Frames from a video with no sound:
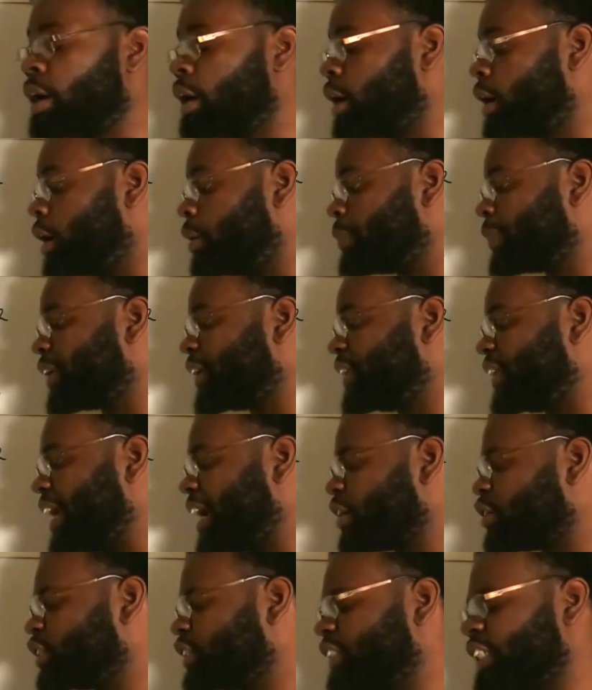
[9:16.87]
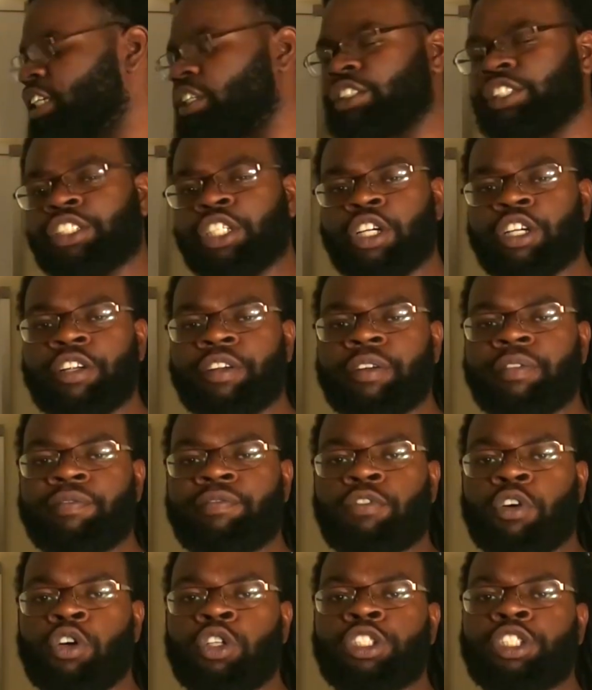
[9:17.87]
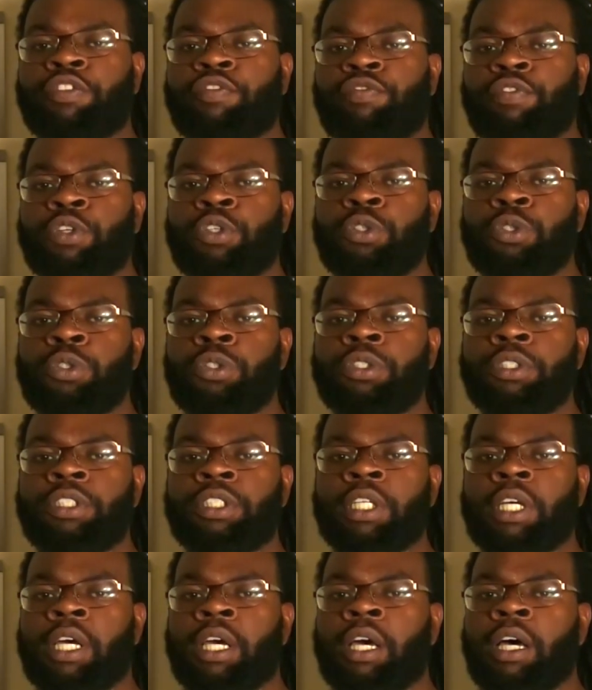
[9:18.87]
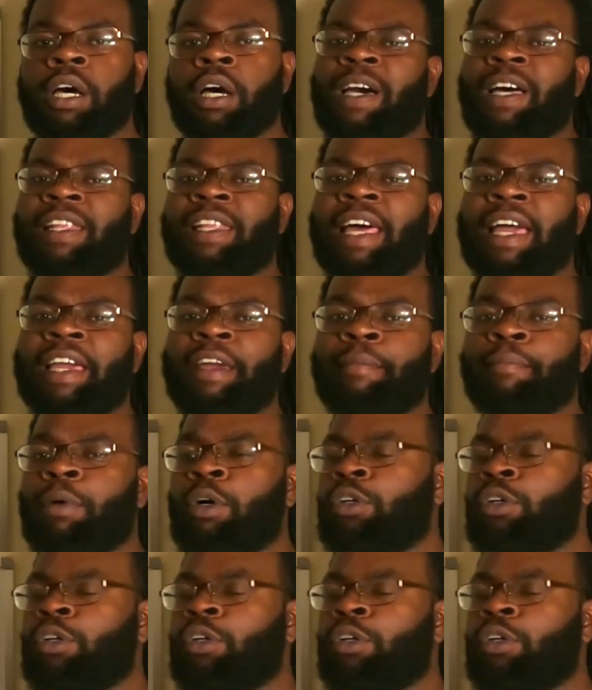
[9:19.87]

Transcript: Um, sells certain frozen foods. Unlike